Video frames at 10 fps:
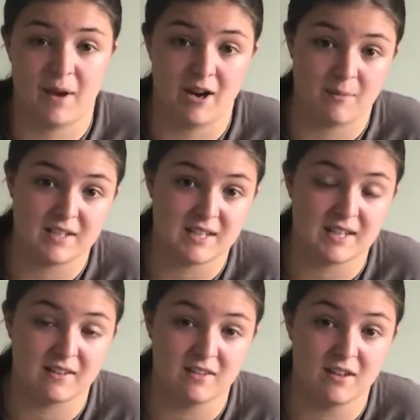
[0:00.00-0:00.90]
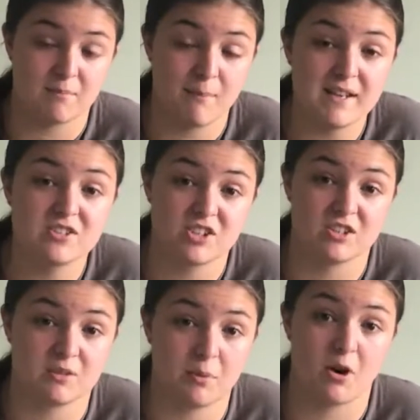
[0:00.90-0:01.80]
paramedic that
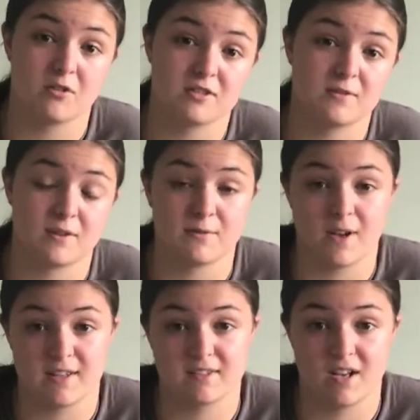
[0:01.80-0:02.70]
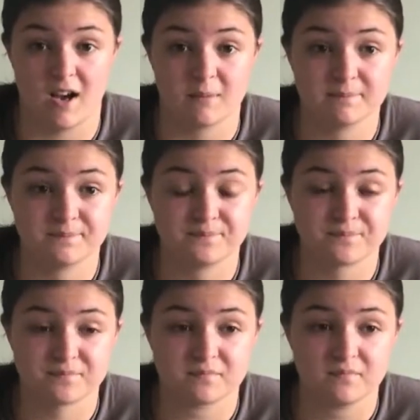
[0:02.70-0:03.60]
mentioned POTS for the first time,
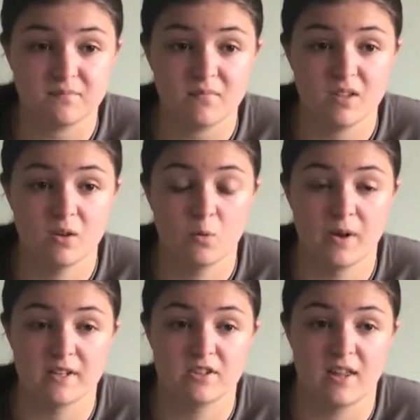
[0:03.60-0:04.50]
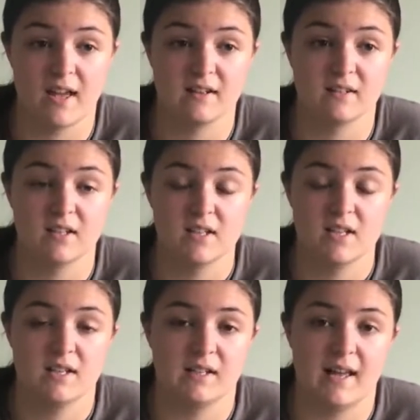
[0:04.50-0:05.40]
which then
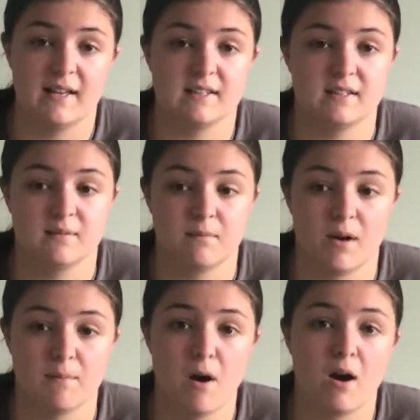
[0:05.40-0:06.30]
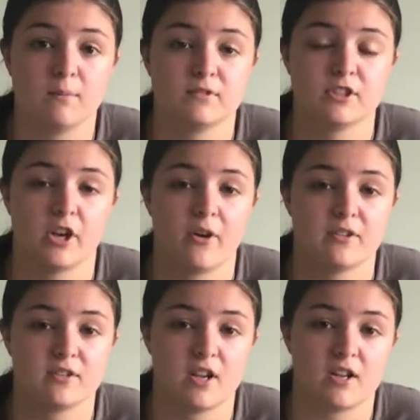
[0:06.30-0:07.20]
led my mum to go
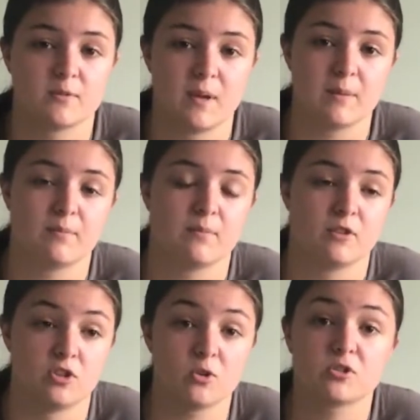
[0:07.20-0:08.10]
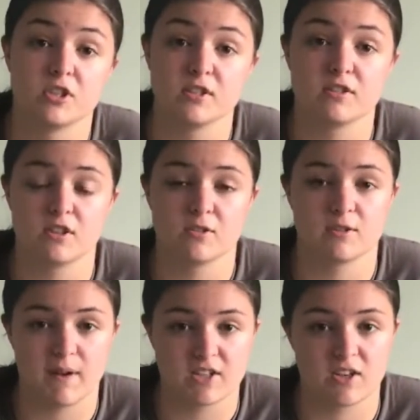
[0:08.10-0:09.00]
and search doctors who
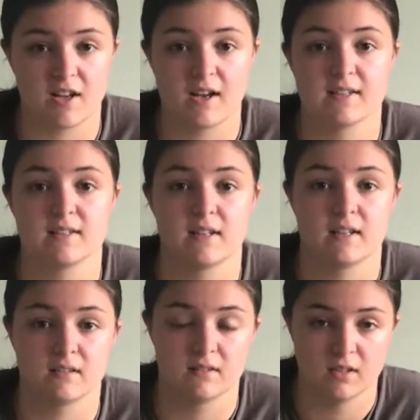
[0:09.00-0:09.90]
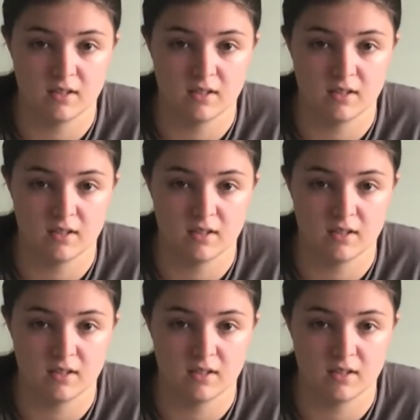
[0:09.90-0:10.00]
specialised in